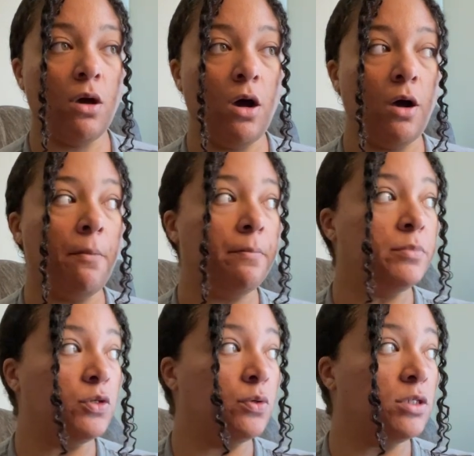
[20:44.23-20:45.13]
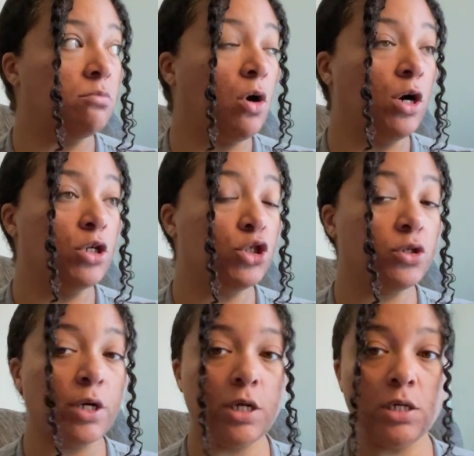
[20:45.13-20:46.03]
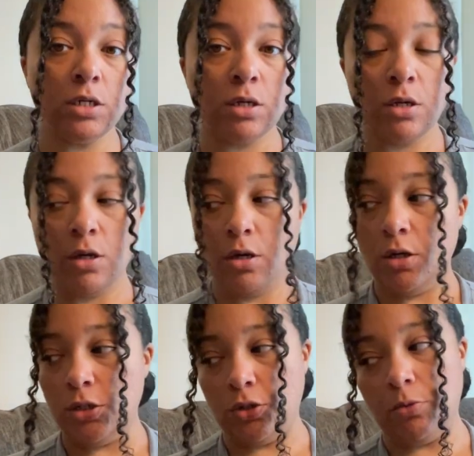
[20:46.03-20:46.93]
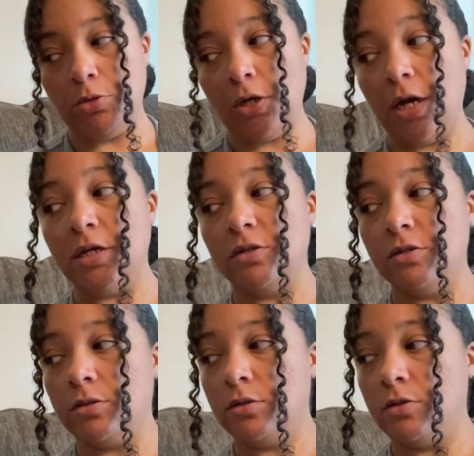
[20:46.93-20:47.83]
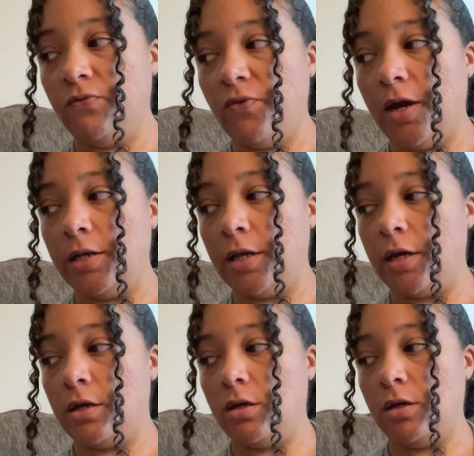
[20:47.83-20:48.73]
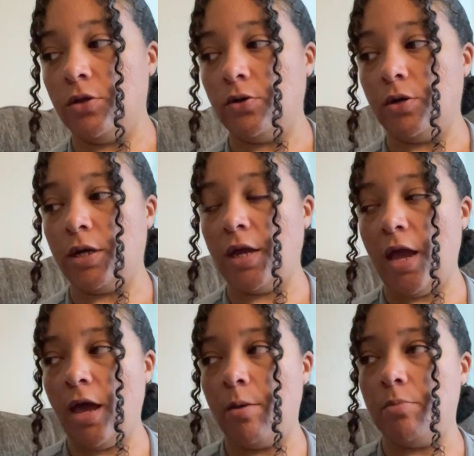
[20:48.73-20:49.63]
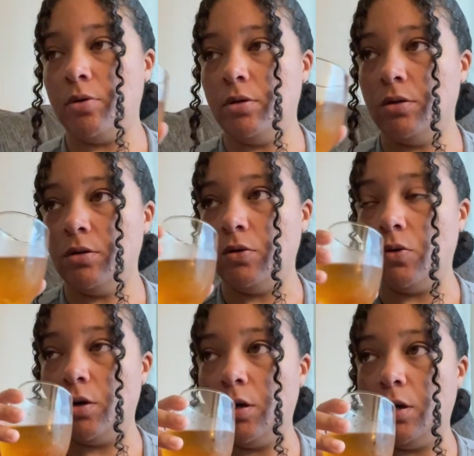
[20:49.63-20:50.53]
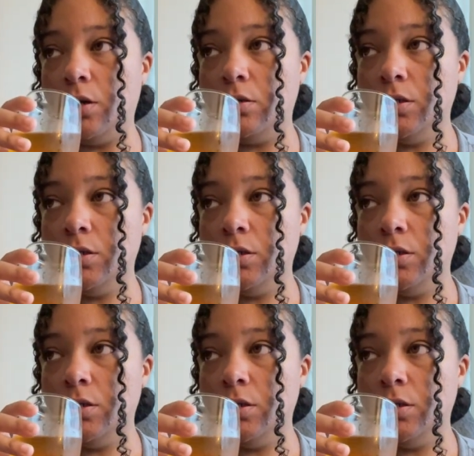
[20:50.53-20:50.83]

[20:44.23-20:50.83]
um, doing some archery. So I'm trying to find like a either a camp or a